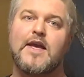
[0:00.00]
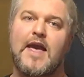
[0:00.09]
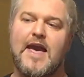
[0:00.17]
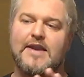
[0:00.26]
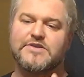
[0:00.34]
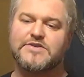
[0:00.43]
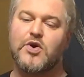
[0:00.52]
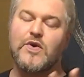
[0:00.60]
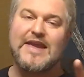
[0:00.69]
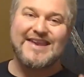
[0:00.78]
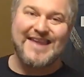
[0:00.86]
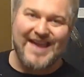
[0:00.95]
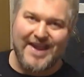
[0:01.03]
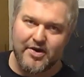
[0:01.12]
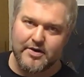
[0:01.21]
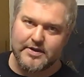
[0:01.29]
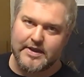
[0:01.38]
And so
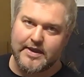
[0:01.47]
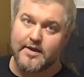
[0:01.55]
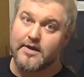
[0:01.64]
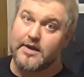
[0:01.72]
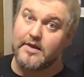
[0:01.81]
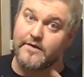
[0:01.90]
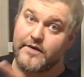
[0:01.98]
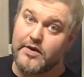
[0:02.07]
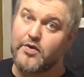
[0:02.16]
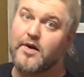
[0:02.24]
inherently, if you